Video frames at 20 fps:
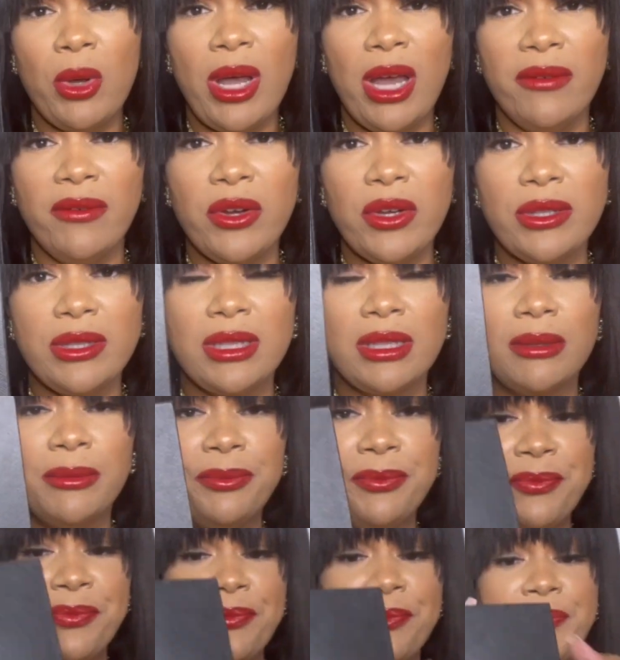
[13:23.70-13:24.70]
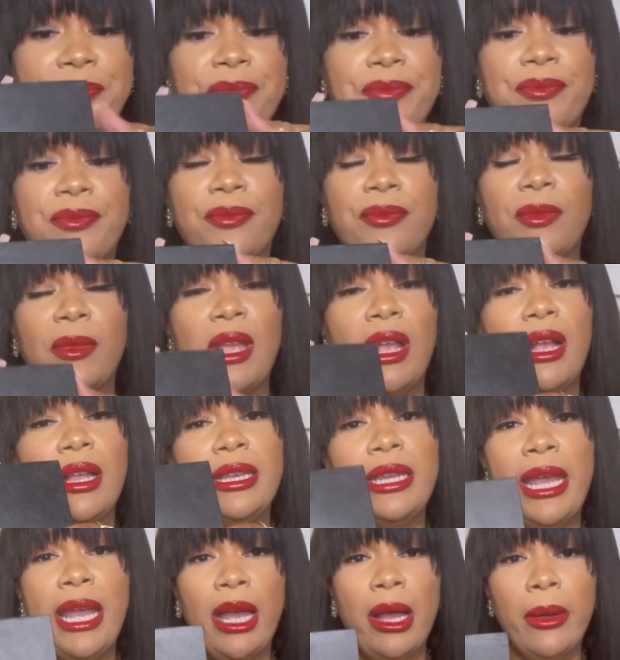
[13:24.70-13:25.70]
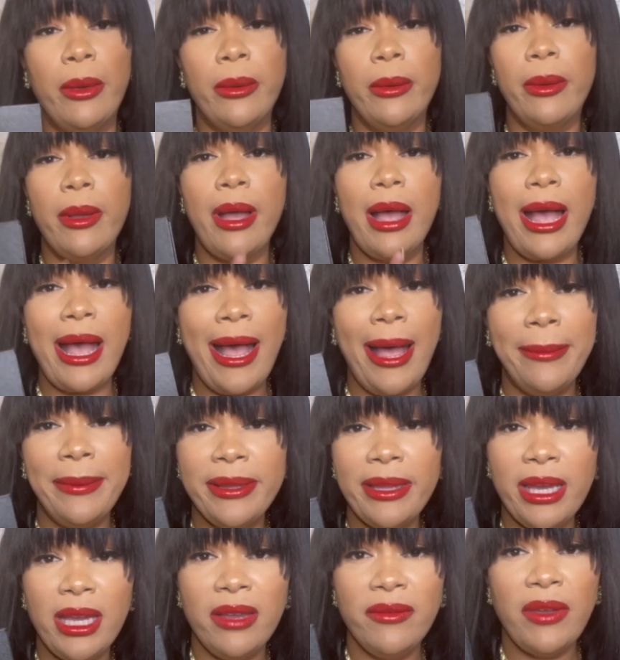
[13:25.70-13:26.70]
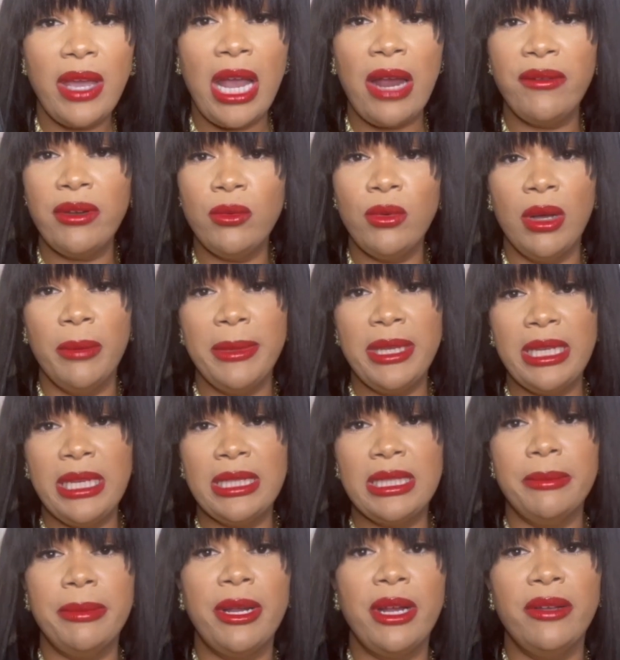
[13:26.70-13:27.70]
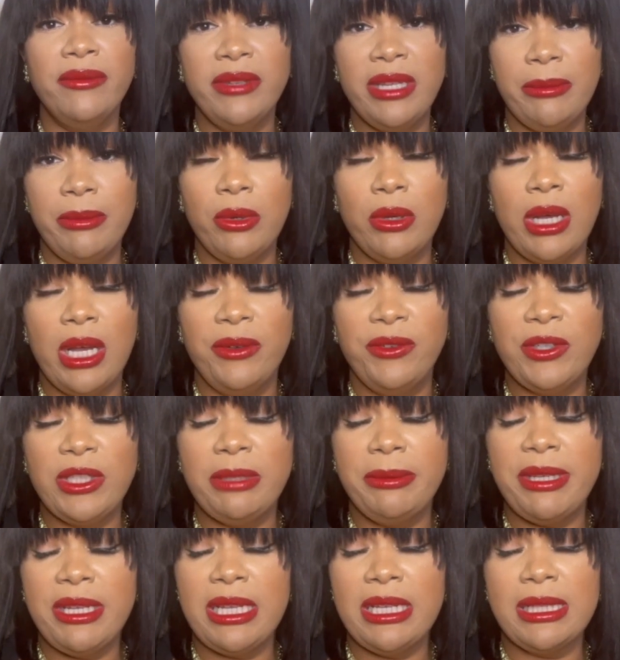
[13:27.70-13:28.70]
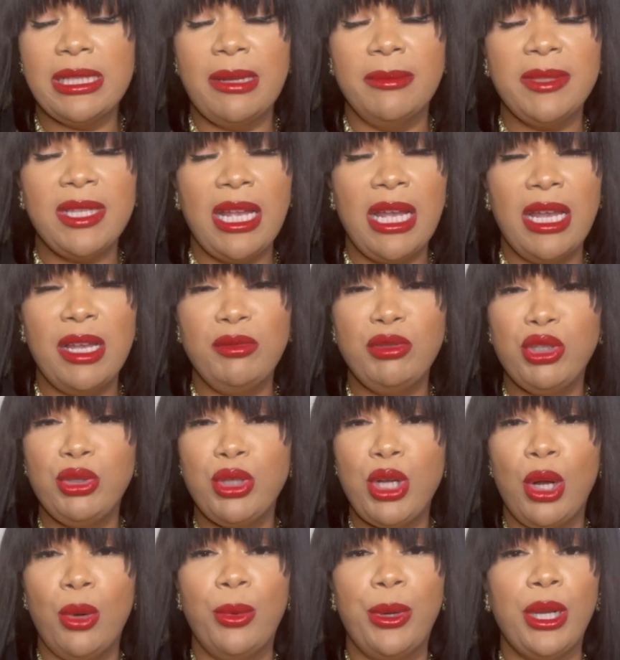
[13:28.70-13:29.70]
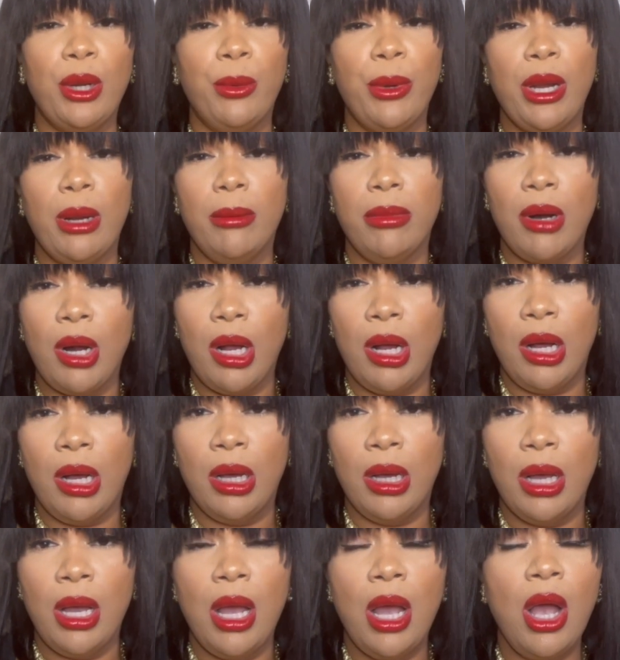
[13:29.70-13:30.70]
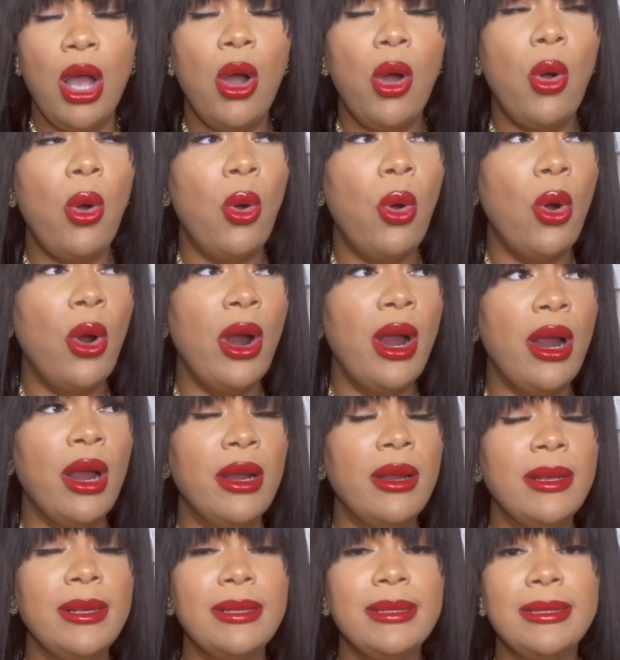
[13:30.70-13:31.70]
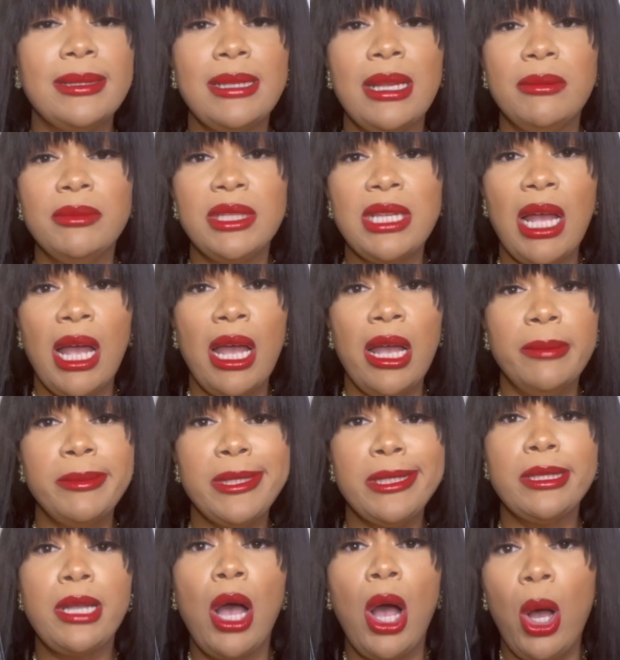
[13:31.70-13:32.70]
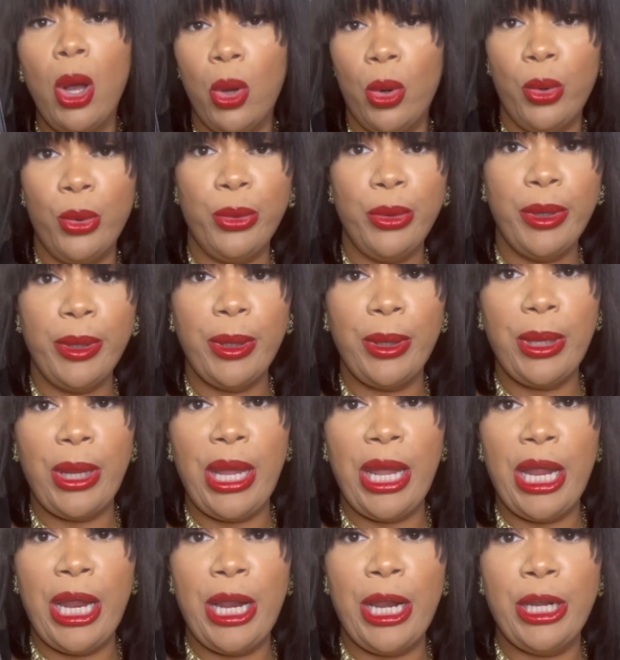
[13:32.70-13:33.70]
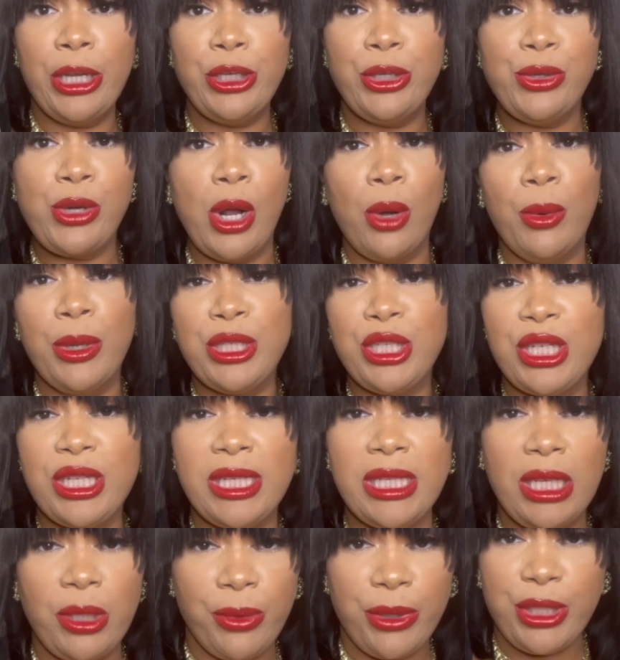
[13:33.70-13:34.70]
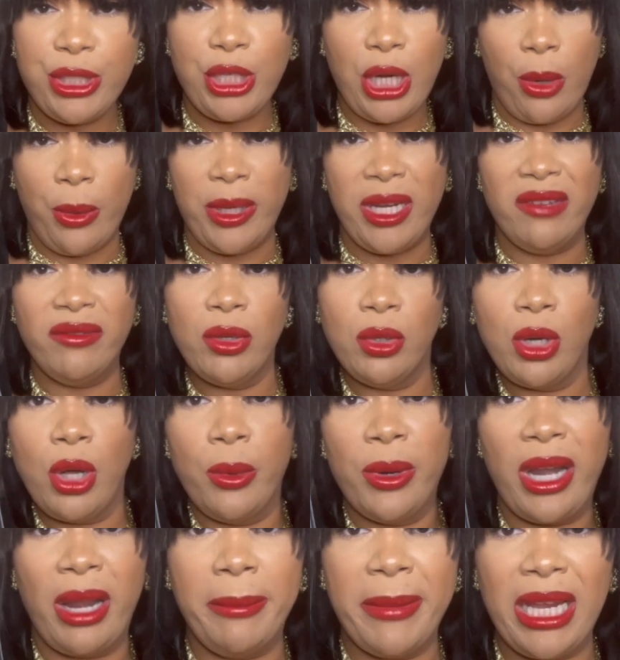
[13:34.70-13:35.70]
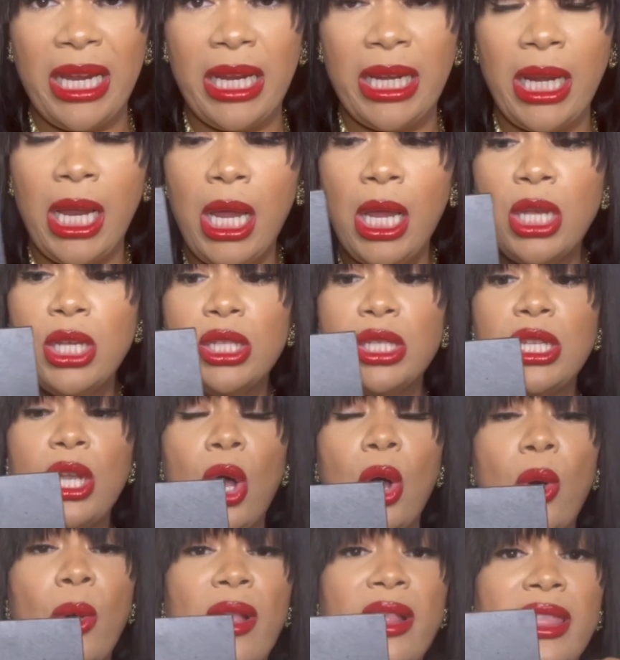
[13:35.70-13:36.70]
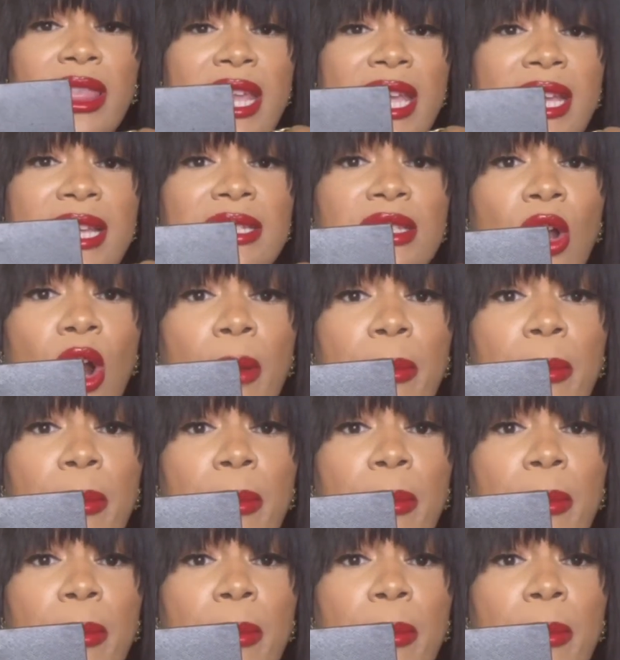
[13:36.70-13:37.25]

covers. Now, I believe every woman needs a pair of nipple covers because sometimes you don't want to wear a bra or sometimes it's cold and you don't want your secrets showing, if you know what I mean. So these are